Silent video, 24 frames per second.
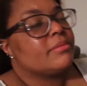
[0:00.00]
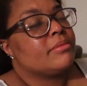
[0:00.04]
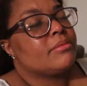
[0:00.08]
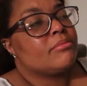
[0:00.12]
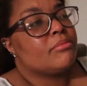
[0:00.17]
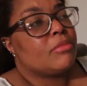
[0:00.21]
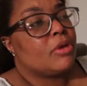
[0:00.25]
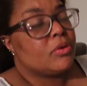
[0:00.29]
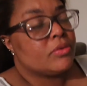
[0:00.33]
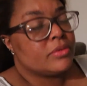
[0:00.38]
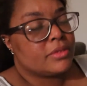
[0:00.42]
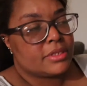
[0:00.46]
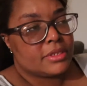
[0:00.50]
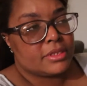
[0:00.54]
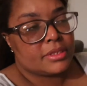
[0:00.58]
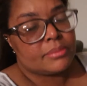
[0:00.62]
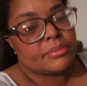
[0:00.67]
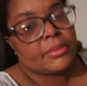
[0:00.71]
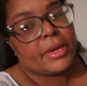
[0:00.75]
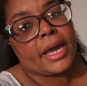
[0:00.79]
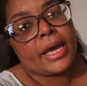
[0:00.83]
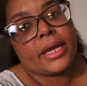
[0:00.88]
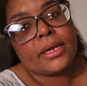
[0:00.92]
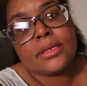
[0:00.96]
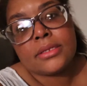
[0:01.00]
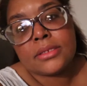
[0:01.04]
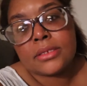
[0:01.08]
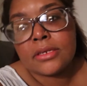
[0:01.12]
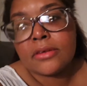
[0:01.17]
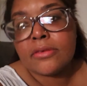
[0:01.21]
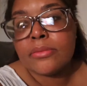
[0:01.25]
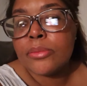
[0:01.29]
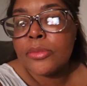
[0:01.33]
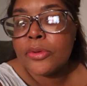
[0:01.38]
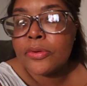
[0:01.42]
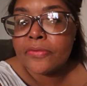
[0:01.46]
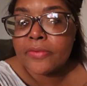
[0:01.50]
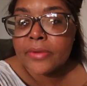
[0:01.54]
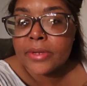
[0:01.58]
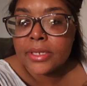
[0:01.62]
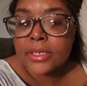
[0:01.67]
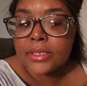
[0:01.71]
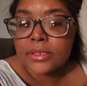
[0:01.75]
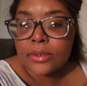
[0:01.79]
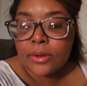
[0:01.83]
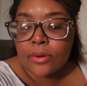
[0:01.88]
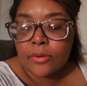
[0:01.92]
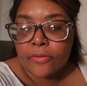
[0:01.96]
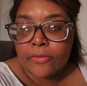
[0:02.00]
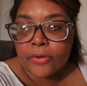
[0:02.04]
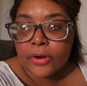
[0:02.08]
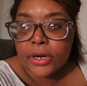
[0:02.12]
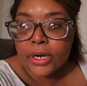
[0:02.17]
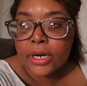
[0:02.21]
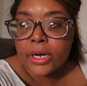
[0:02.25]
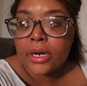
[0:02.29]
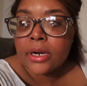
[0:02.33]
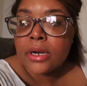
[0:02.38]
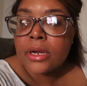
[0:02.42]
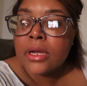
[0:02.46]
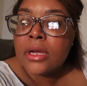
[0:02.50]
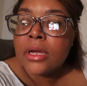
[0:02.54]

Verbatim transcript: most of the madness of moving is over